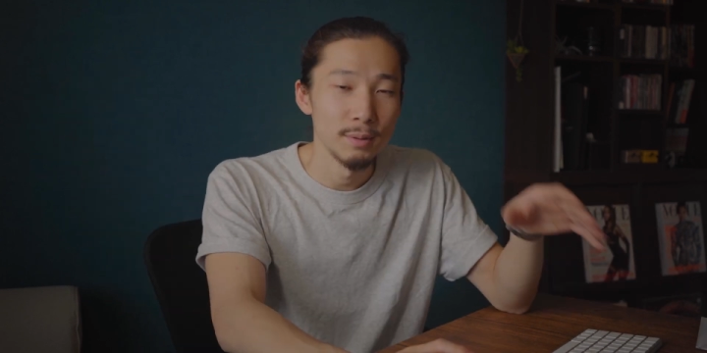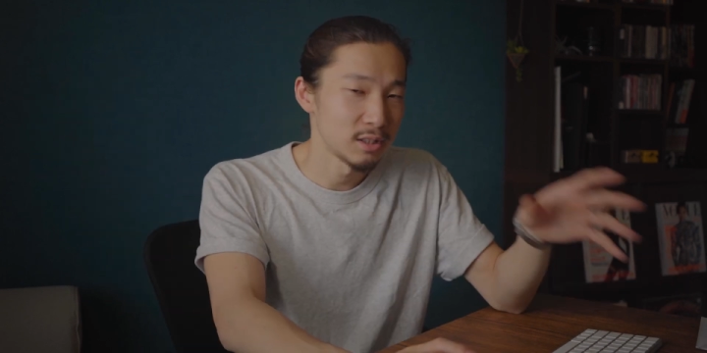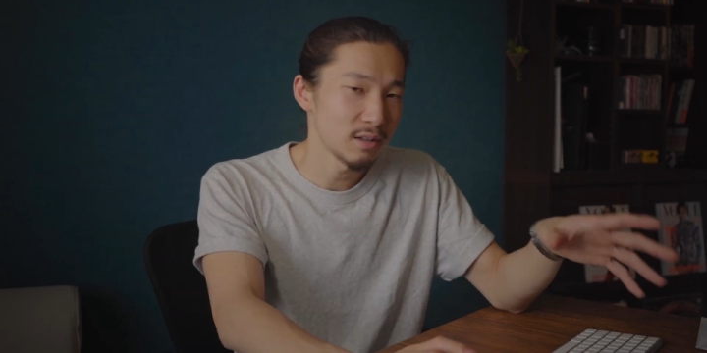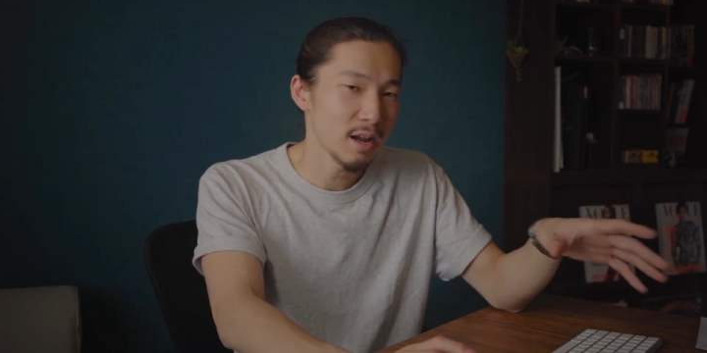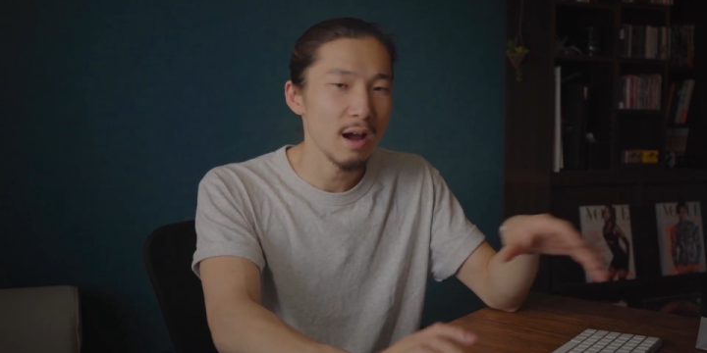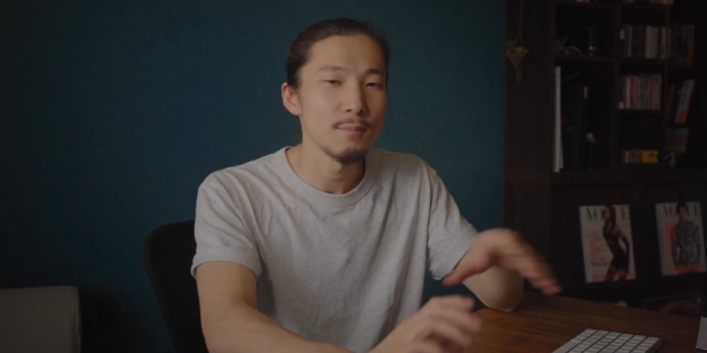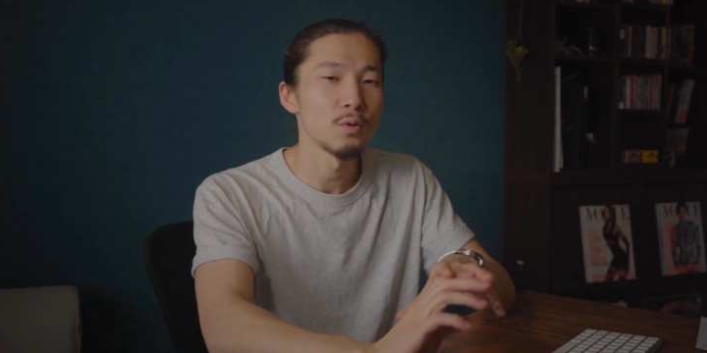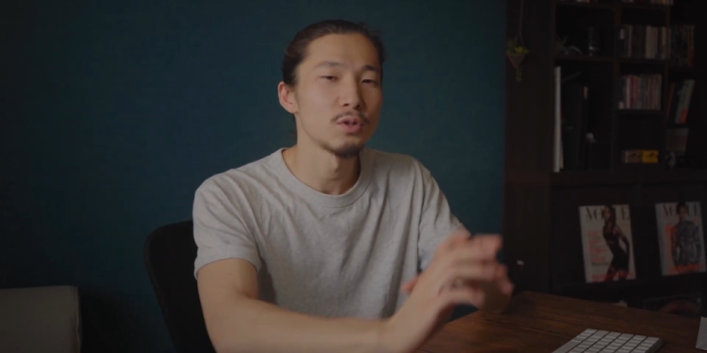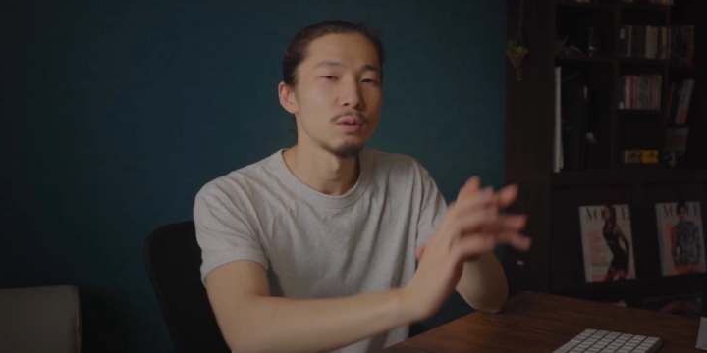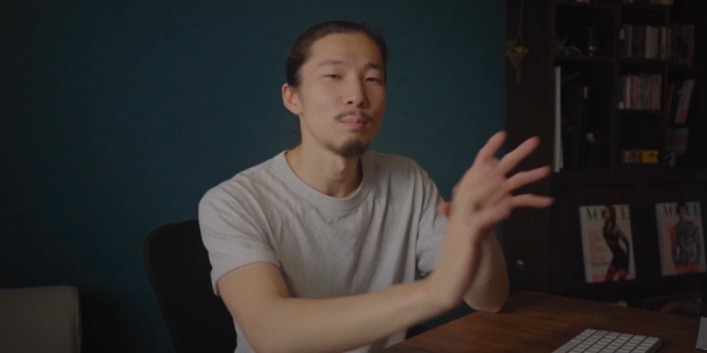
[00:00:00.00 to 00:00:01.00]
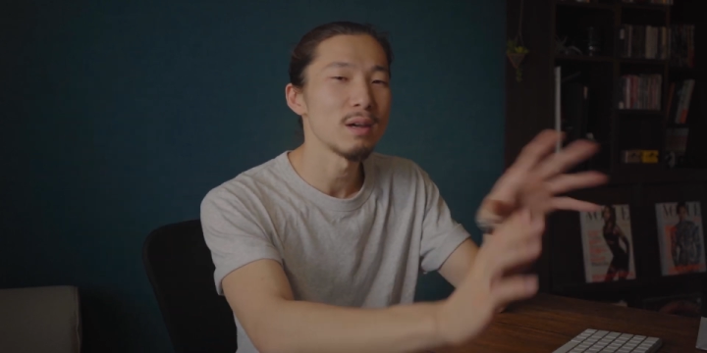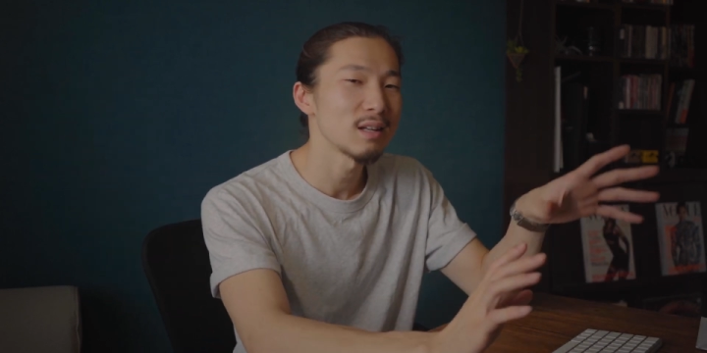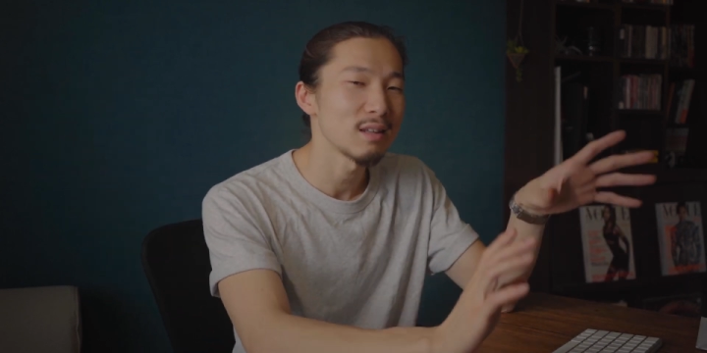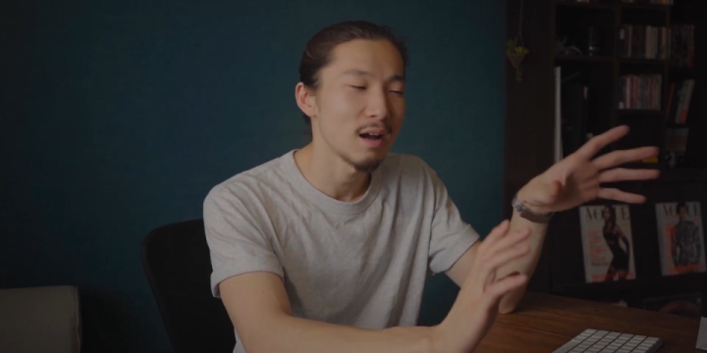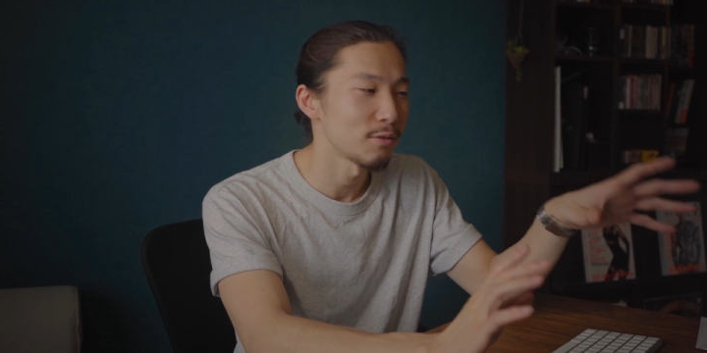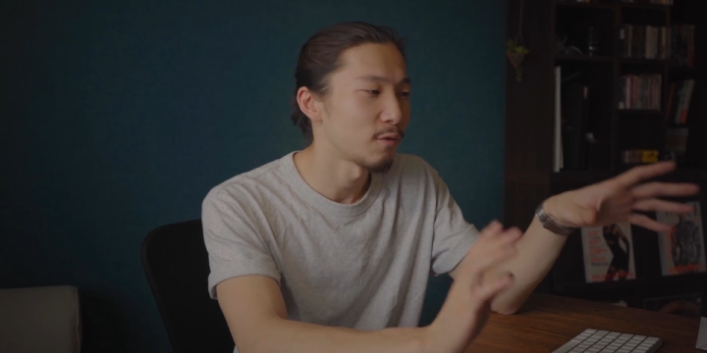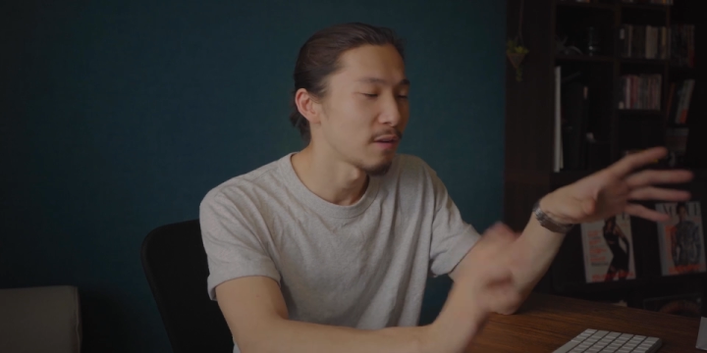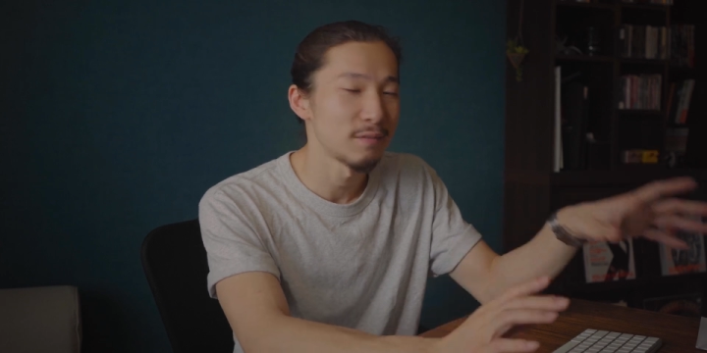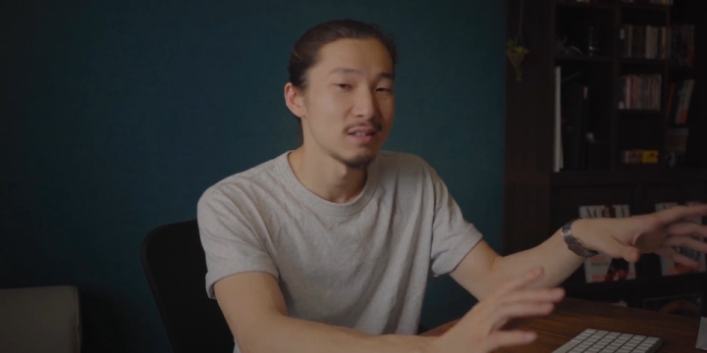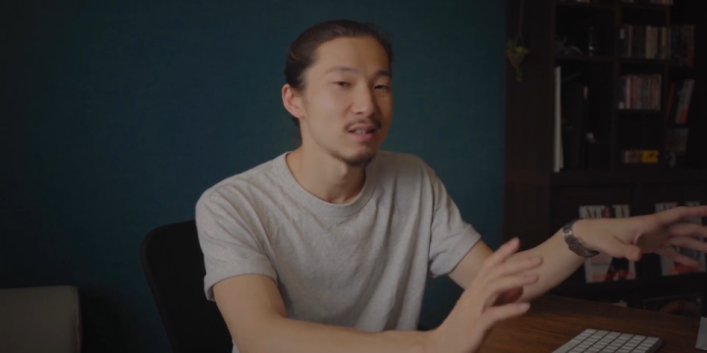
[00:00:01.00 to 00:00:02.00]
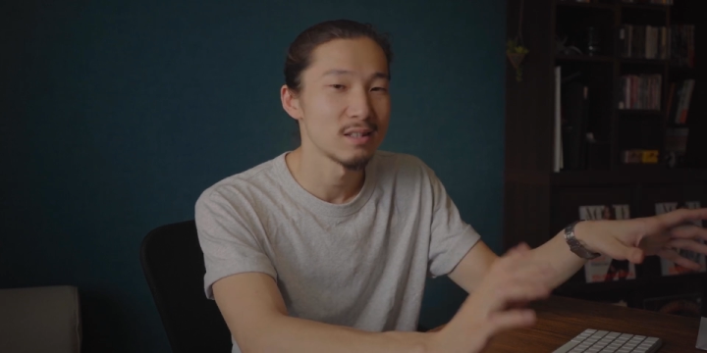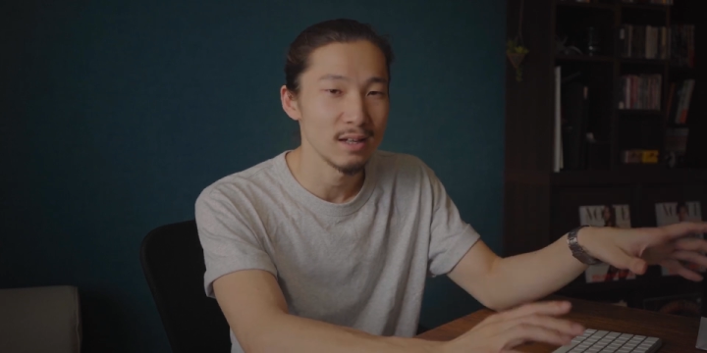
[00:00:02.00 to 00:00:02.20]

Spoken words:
But today I'm going to make it under 15